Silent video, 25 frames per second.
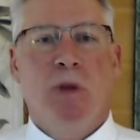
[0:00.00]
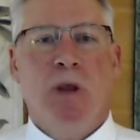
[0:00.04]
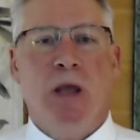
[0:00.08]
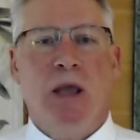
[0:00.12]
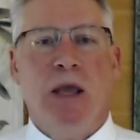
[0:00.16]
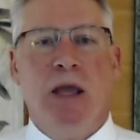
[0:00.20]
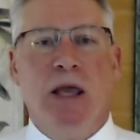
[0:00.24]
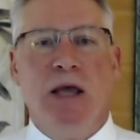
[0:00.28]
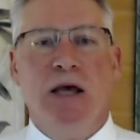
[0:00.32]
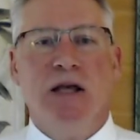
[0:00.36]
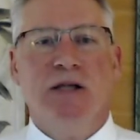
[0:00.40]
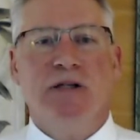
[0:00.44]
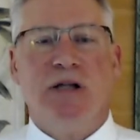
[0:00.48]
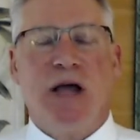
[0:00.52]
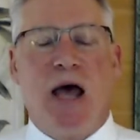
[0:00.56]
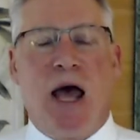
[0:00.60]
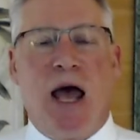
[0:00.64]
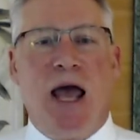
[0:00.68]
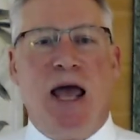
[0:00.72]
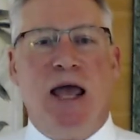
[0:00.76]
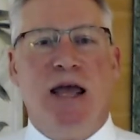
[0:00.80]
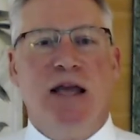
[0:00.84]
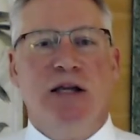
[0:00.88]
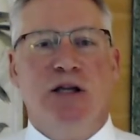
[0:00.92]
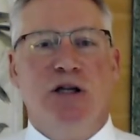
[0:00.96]
is
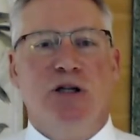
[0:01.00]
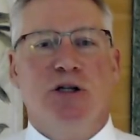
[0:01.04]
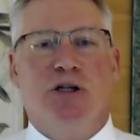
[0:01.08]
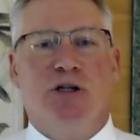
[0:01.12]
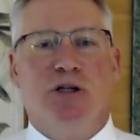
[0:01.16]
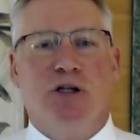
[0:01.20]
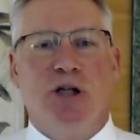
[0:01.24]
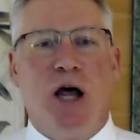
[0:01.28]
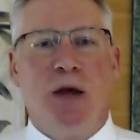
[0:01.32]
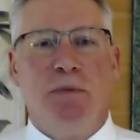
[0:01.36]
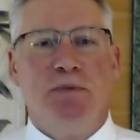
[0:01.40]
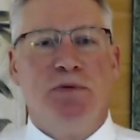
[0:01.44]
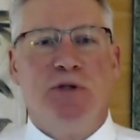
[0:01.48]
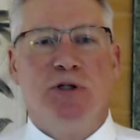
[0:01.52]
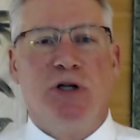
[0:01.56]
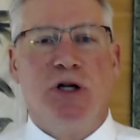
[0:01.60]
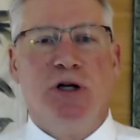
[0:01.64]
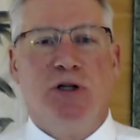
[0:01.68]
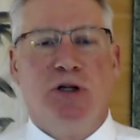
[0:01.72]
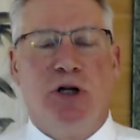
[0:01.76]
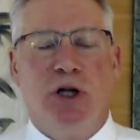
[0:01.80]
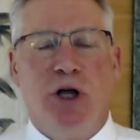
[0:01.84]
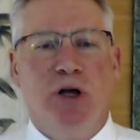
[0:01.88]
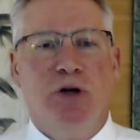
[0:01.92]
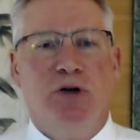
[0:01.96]
a
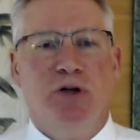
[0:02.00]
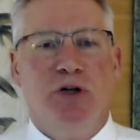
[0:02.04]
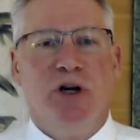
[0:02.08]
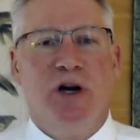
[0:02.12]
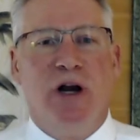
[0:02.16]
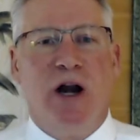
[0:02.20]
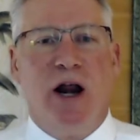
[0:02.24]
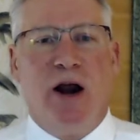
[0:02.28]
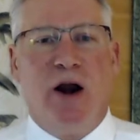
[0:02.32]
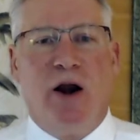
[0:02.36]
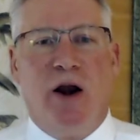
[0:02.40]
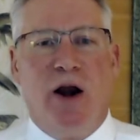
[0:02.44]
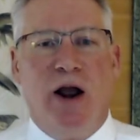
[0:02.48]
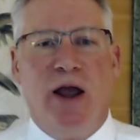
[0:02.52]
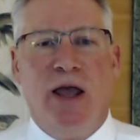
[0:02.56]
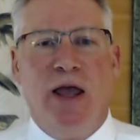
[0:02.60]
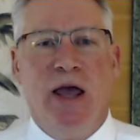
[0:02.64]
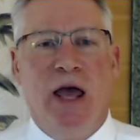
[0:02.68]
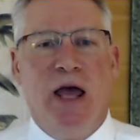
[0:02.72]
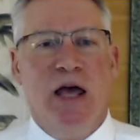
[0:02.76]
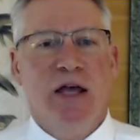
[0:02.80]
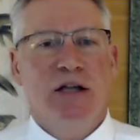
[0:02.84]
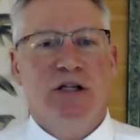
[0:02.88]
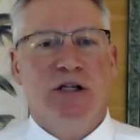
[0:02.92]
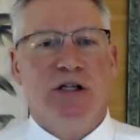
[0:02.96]
substitutionary
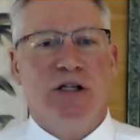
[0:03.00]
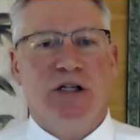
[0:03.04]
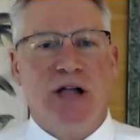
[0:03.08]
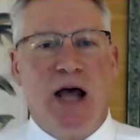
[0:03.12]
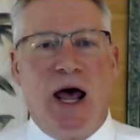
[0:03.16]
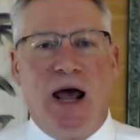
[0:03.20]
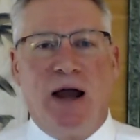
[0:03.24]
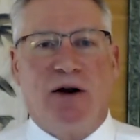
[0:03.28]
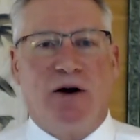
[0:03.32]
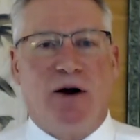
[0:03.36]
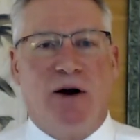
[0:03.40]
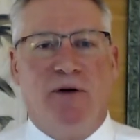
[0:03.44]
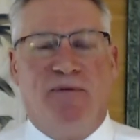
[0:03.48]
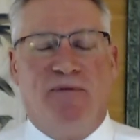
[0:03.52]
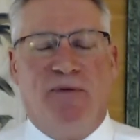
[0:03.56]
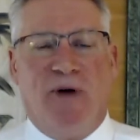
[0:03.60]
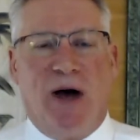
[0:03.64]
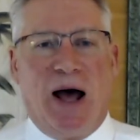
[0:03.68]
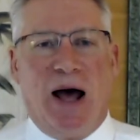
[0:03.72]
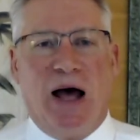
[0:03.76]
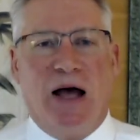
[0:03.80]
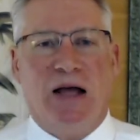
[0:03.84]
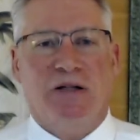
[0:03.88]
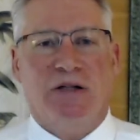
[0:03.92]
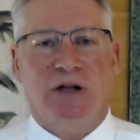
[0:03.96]

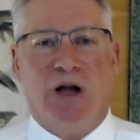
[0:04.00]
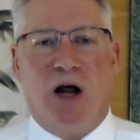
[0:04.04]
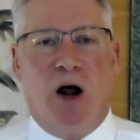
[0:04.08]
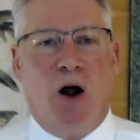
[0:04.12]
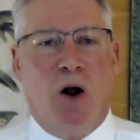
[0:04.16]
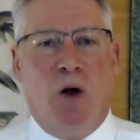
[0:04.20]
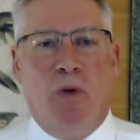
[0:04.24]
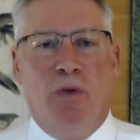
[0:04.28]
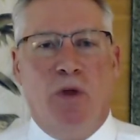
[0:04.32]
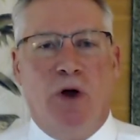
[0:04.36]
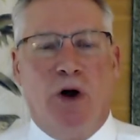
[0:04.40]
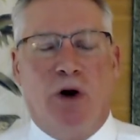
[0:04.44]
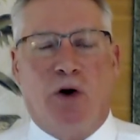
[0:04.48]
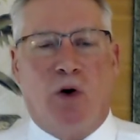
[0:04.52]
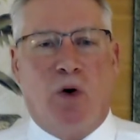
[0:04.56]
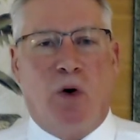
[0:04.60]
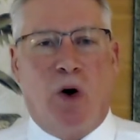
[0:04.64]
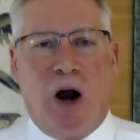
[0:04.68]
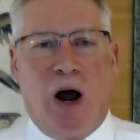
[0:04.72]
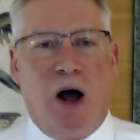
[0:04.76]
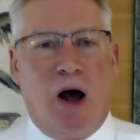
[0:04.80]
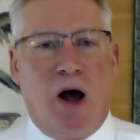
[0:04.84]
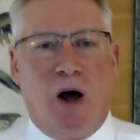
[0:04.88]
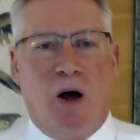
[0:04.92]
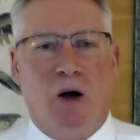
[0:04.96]
sacrifice on the
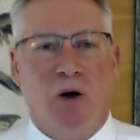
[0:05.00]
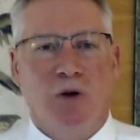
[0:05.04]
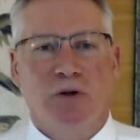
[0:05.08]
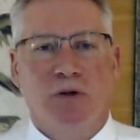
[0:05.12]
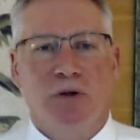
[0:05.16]
cross.